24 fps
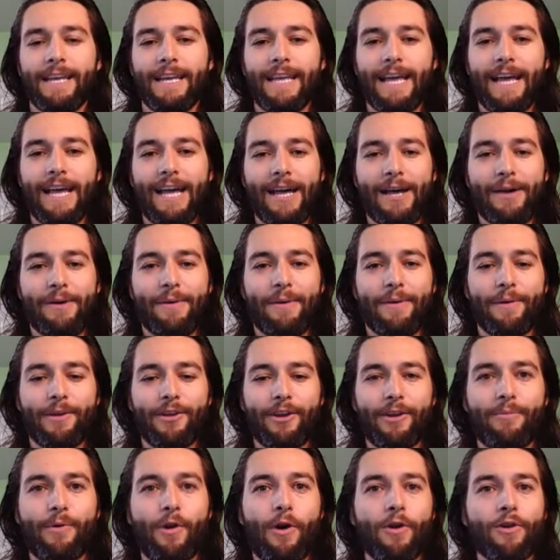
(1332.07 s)
My
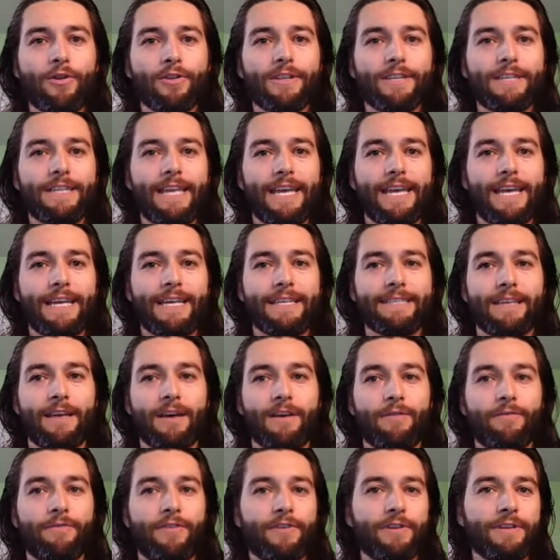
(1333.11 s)
Grandpa Arlen has
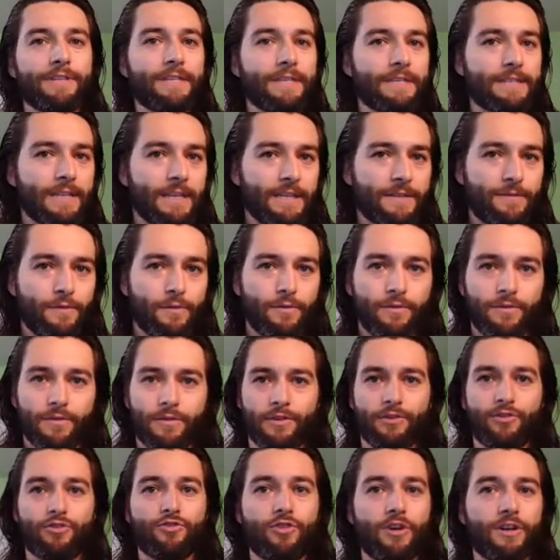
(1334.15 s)
a very successful
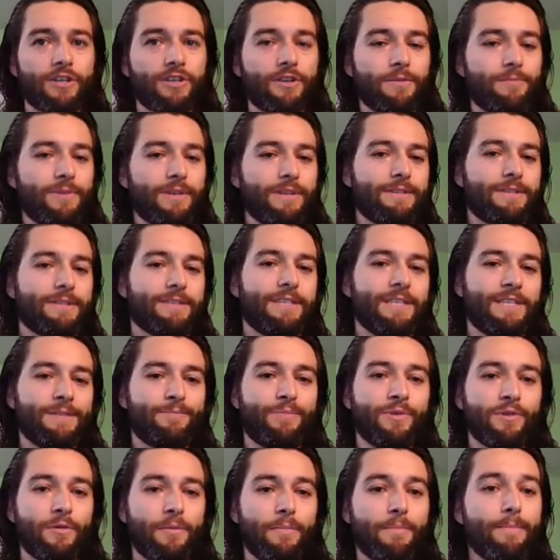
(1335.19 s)
construction business. He's
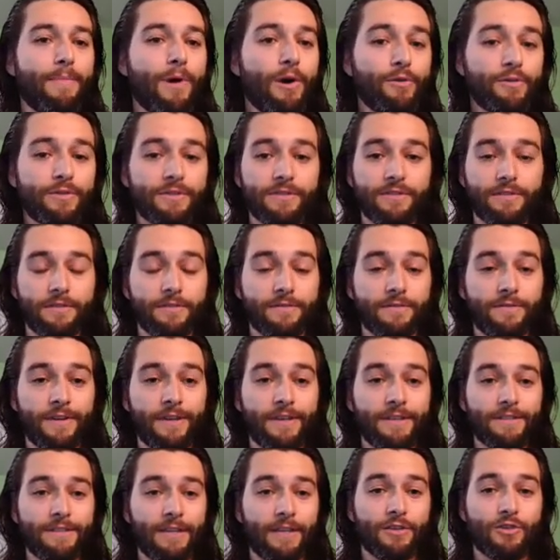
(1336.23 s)
built most of
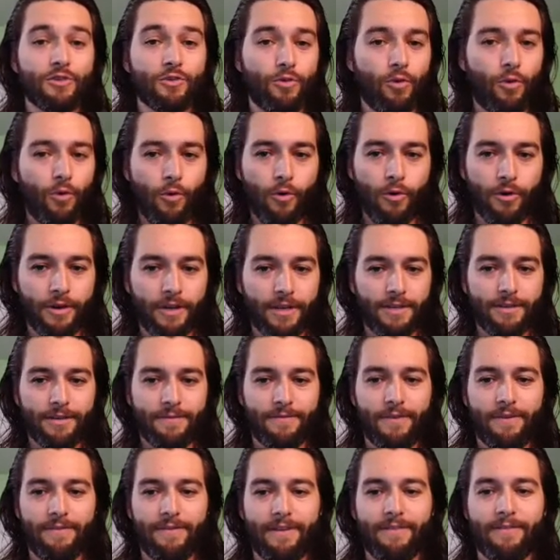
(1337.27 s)
Central Oregon,
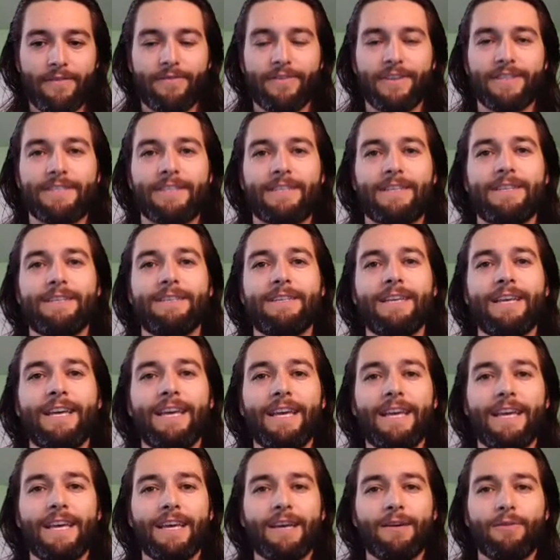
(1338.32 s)
if you've ever visited.
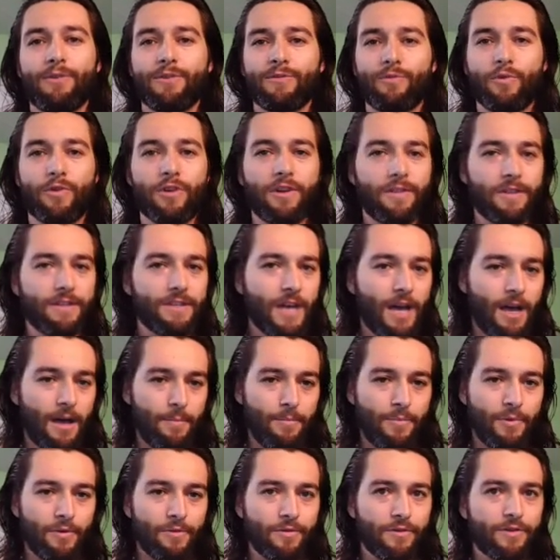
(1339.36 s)
Was one of the top
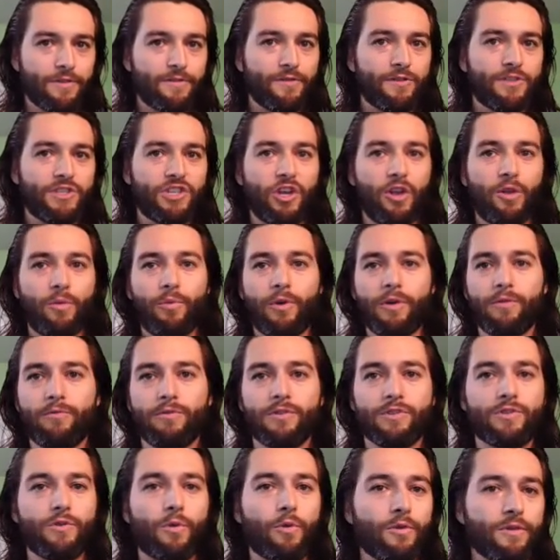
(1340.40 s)
builders for Gilmore
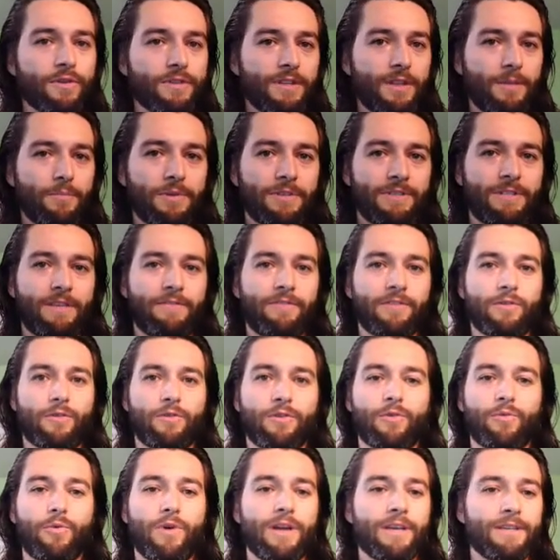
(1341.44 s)
resorts in the Pacific
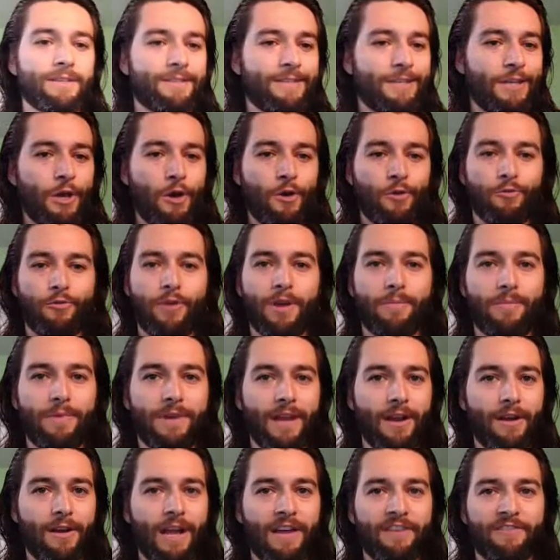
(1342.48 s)
Northwest. He owned Redmond
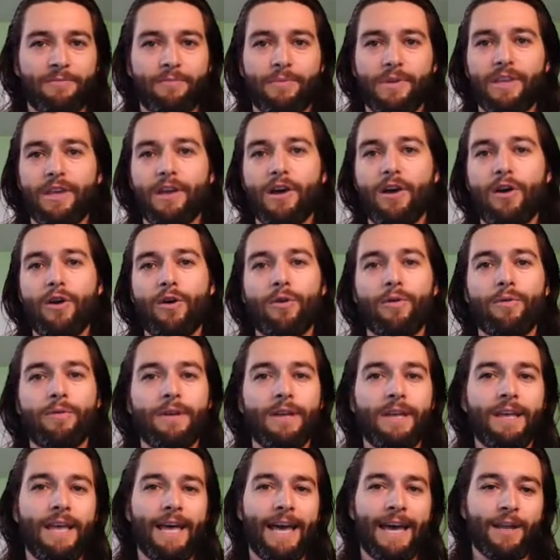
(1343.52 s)
Air FBO,
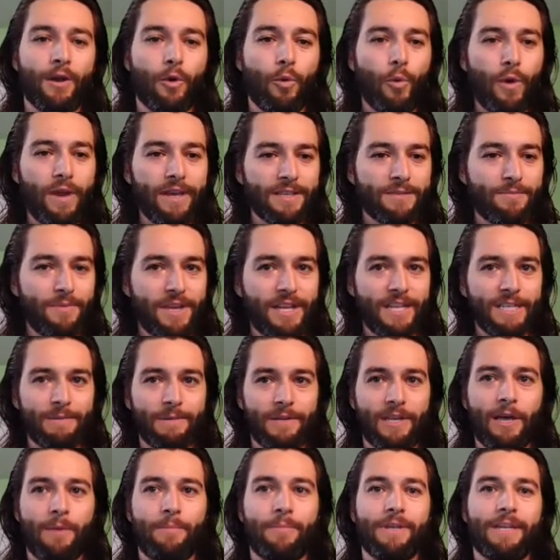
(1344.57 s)
had a waste management
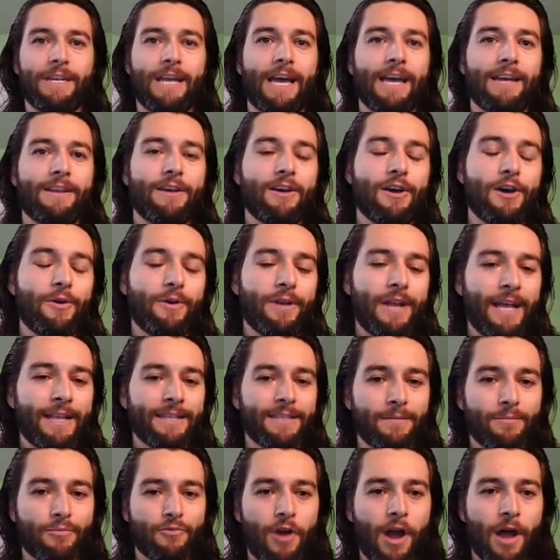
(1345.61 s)
company in Idaho, and
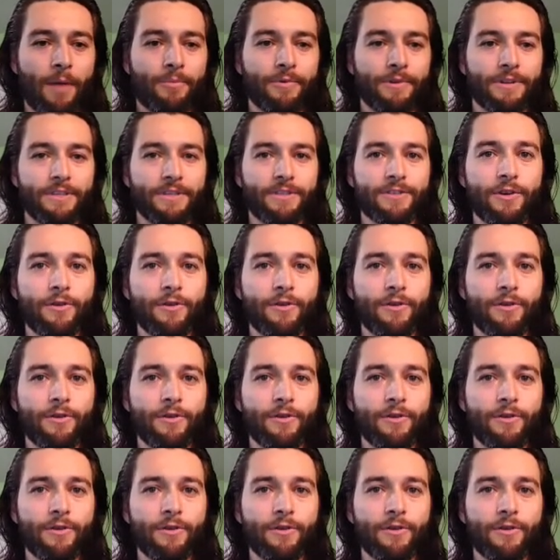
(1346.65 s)
had some properties.